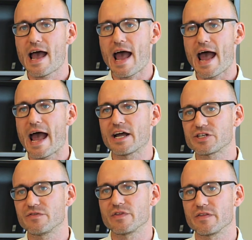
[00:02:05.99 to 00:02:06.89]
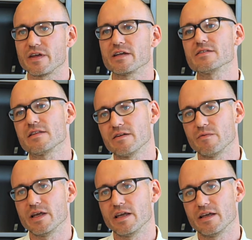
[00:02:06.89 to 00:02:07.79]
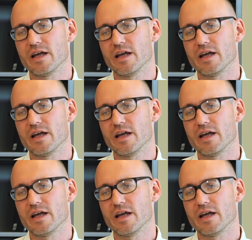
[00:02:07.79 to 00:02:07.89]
hash of the things that we